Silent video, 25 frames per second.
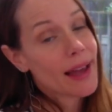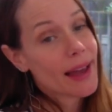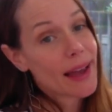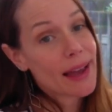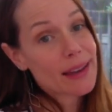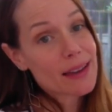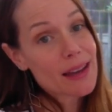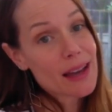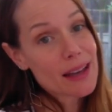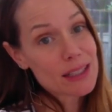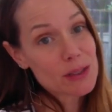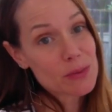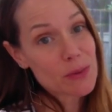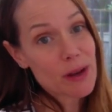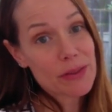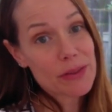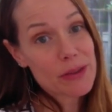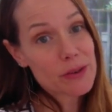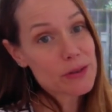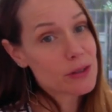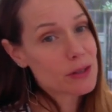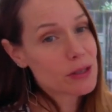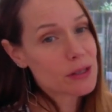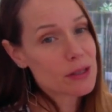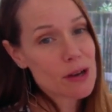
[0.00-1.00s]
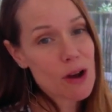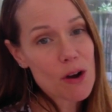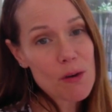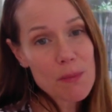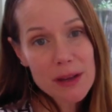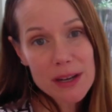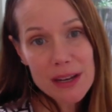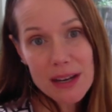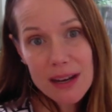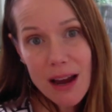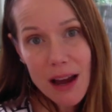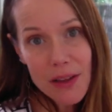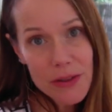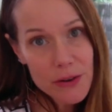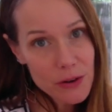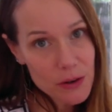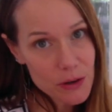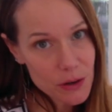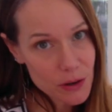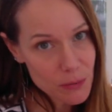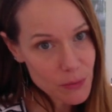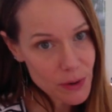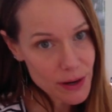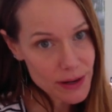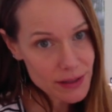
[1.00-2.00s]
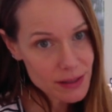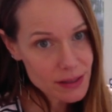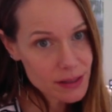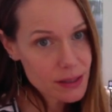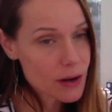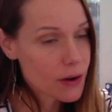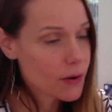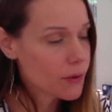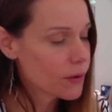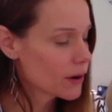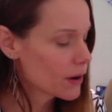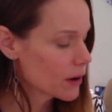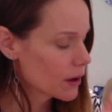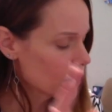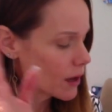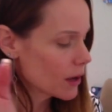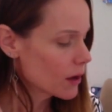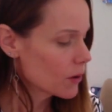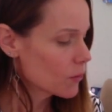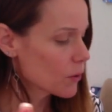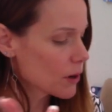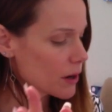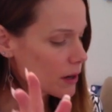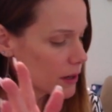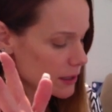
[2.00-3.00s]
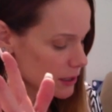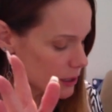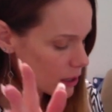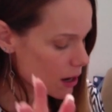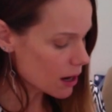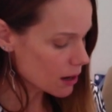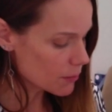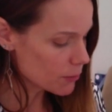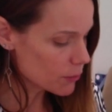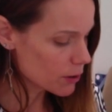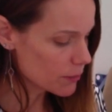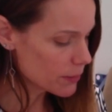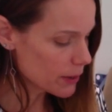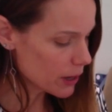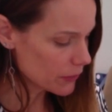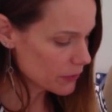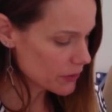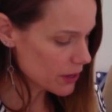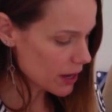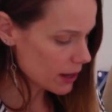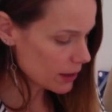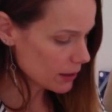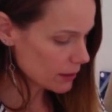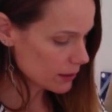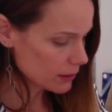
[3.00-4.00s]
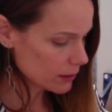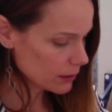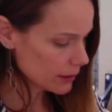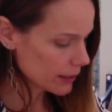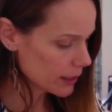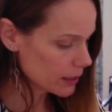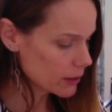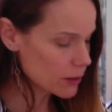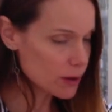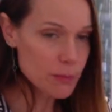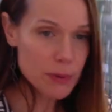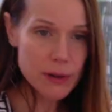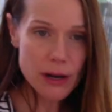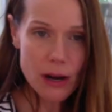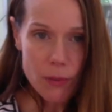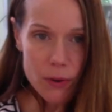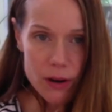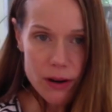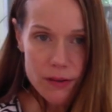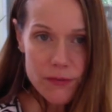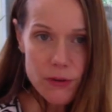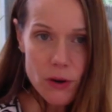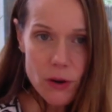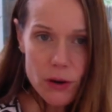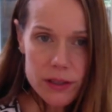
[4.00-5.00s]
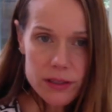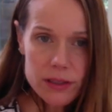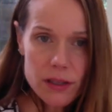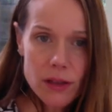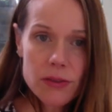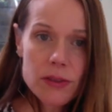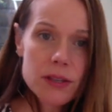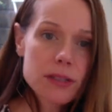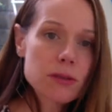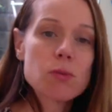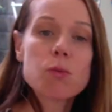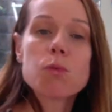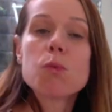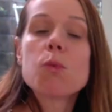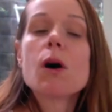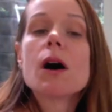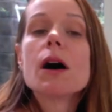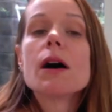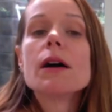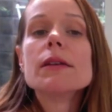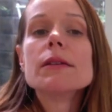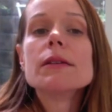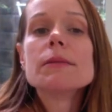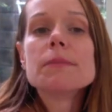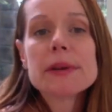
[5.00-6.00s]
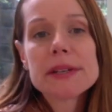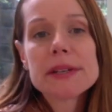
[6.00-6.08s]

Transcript: And guess what? There's so many other good ones. So we're going to talk more about that later, but I want to focus on this one